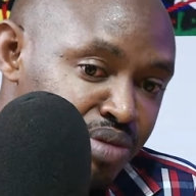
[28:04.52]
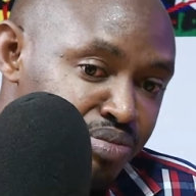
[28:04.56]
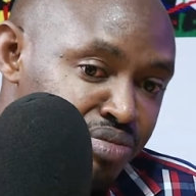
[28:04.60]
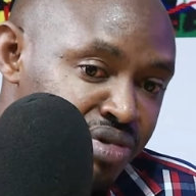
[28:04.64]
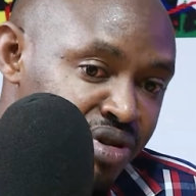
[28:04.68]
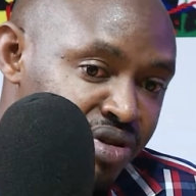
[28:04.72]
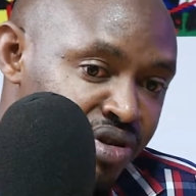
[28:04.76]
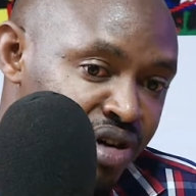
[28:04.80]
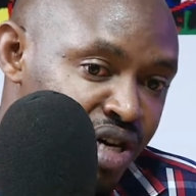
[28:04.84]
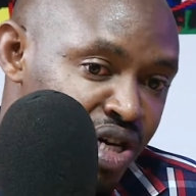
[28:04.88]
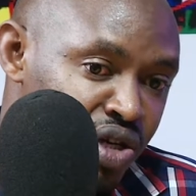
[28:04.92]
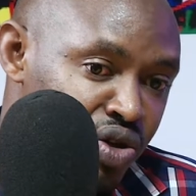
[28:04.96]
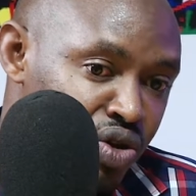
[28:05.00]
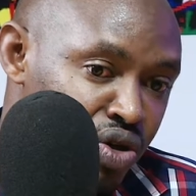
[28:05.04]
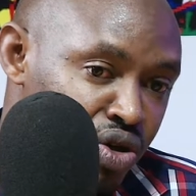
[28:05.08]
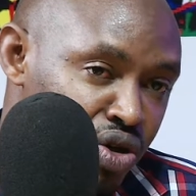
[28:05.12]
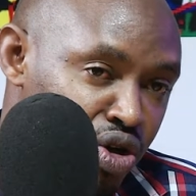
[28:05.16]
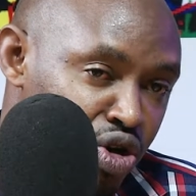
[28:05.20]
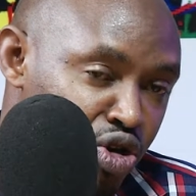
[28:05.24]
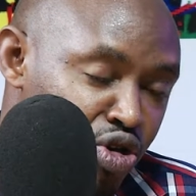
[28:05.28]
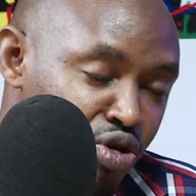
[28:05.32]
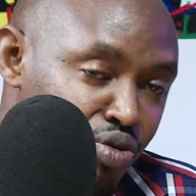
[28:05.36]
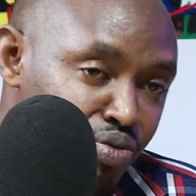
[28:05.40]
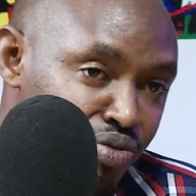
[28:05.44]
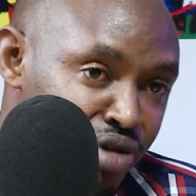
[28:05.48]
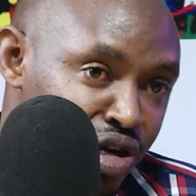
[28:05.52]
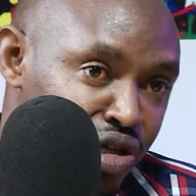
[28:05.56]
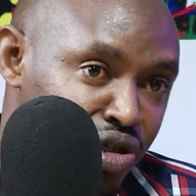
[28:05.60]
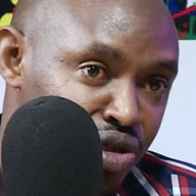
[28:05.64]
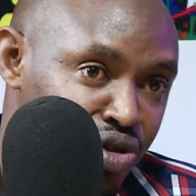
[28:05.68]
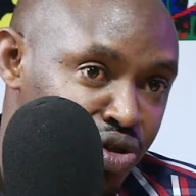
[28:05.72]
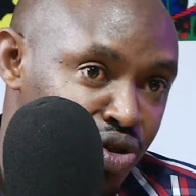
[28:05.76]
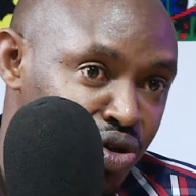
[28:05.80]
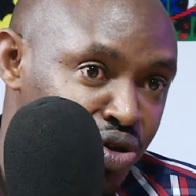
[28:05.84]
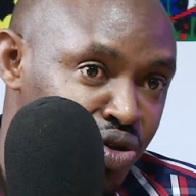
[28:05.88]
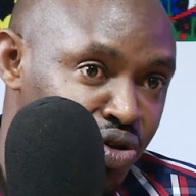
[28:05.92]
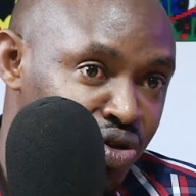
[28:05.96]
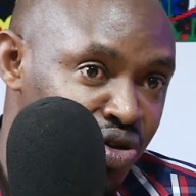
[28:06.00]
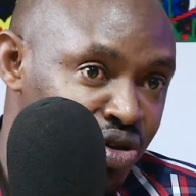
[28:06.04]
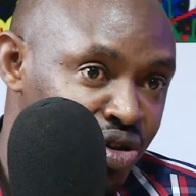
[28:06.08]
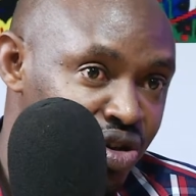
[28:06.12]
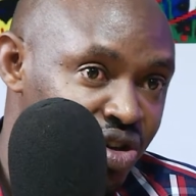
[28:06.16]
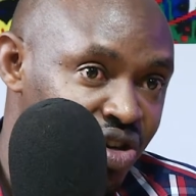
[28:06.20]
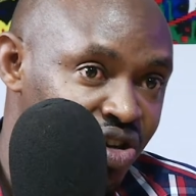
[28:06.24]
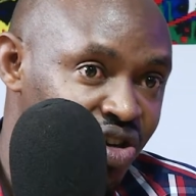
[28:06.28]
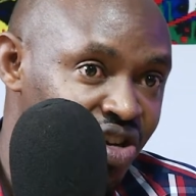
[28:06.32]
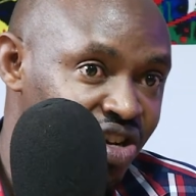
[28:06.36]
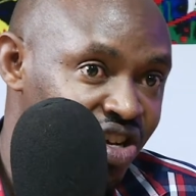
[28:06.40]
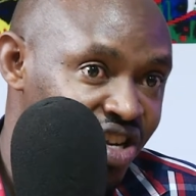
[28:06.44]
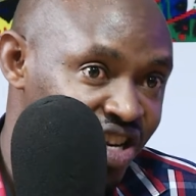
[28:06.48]
run on commercial
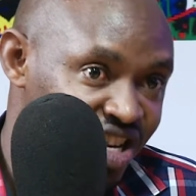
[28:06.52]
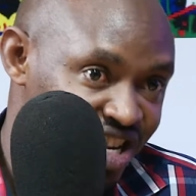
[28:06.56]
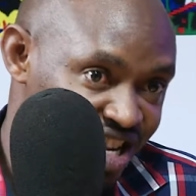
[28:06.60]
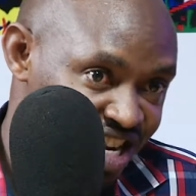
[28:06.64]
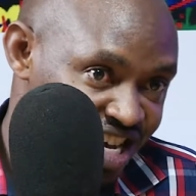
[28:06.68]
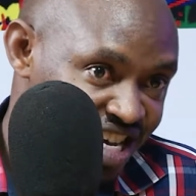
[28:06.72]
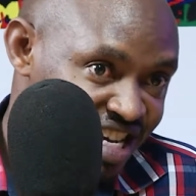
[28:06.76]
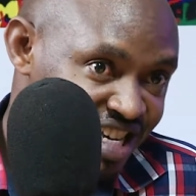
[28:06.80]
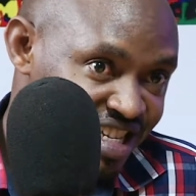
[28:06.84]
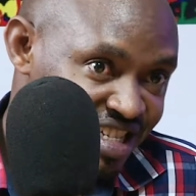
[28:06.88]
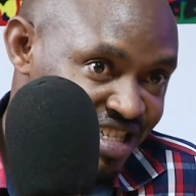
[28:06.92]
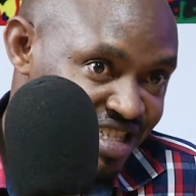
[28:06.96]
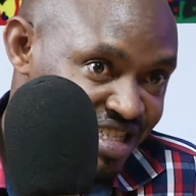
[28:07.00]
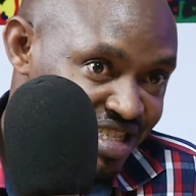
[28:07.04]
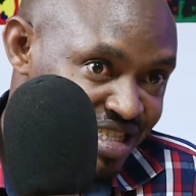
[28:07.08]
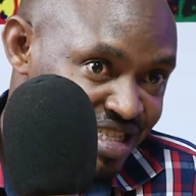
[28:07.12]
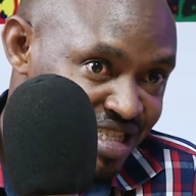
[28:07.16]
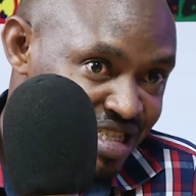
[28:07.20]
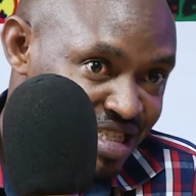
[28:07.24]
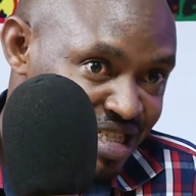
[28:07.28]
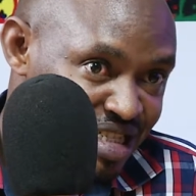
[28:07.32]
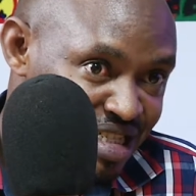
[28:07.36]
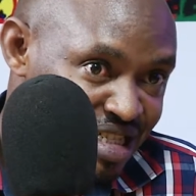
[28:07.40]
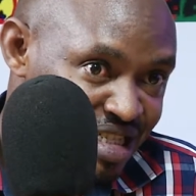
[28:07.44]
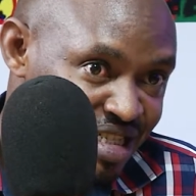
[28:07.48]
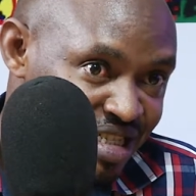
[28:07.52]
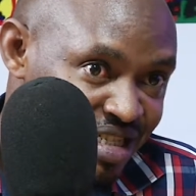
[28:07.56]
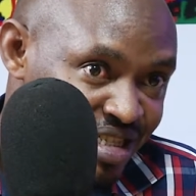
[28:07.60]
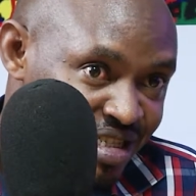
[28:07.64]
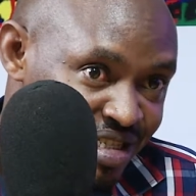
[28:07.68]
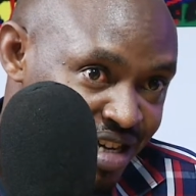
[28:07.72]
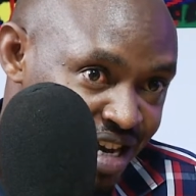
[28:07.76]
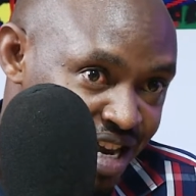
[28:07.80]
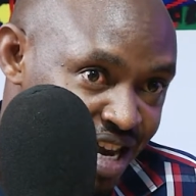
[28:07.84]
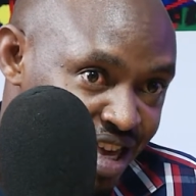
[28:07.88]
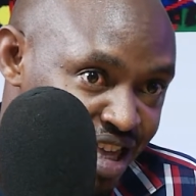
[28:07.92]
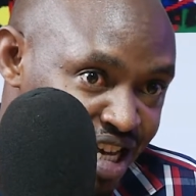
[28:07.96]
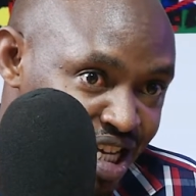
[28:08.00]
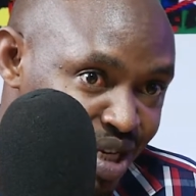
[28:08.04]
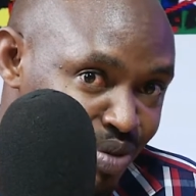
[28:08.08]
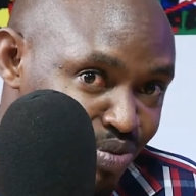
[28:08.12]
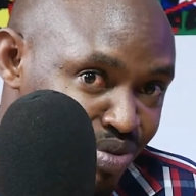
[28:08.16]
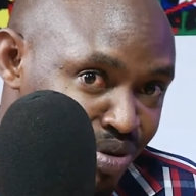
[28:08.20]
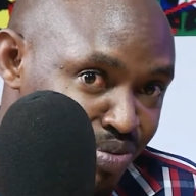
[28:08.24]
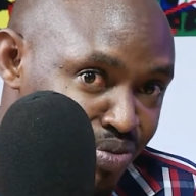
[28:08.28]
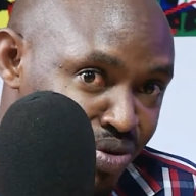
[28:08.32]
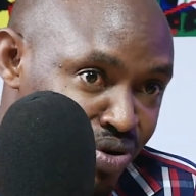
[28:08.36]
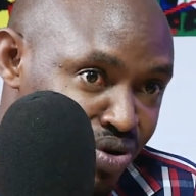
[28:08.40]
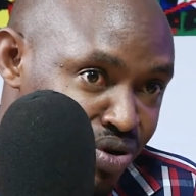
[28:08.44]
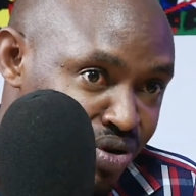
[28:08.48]
lines, such that
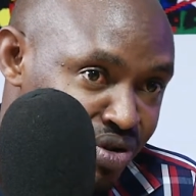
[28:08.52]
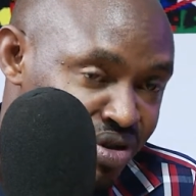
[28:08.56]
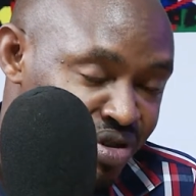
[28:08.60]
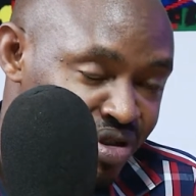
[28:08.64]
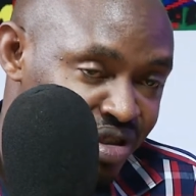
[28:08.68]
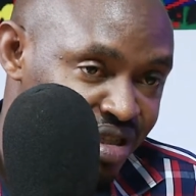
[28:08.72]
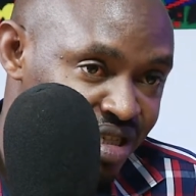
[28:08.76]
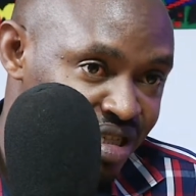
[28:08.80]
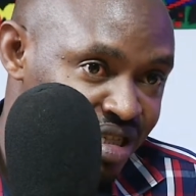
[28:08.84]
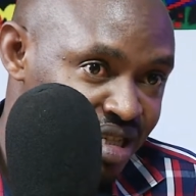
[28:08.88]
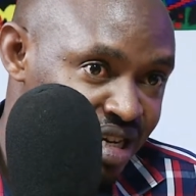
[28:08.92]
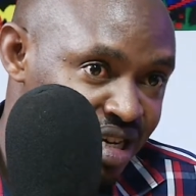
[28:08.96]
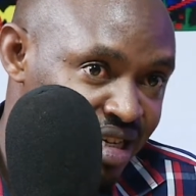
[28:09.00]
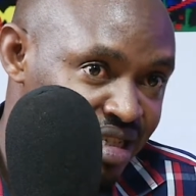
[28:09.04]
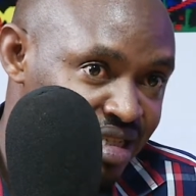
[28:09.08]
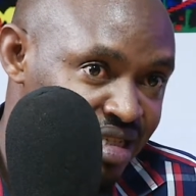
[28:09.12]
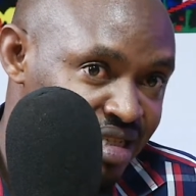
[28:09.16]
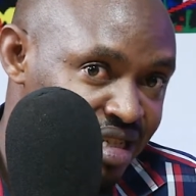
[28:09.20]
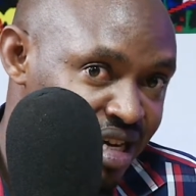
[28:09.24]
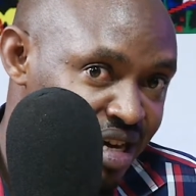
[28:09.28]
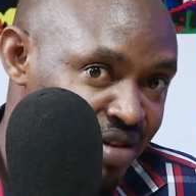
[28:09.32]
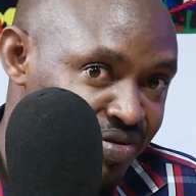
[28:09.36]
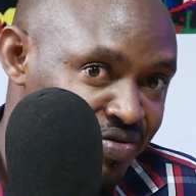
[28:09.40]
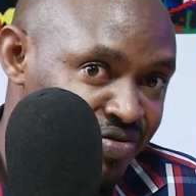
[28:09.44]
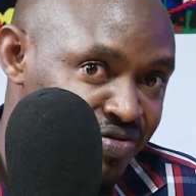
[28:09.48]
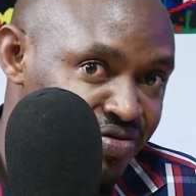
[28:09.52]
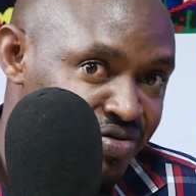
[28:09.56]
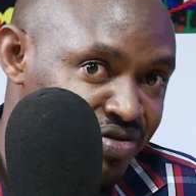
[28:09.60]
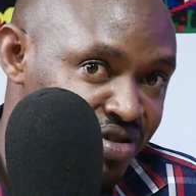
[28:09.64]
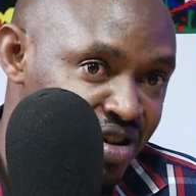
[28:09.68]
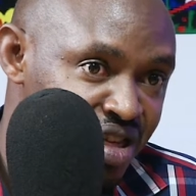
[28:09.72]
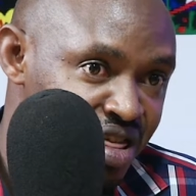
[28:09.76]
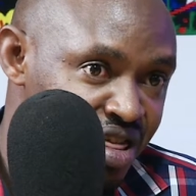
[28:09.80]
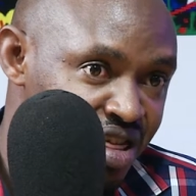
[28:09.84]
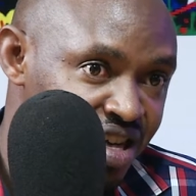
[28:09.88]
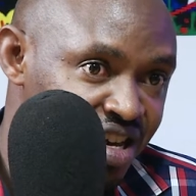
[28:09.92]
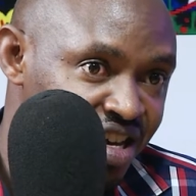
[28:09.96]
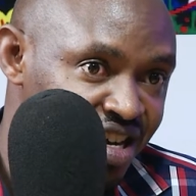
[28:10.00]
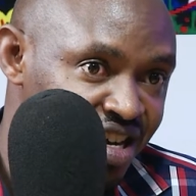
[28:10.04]
people don't see it as a free thing.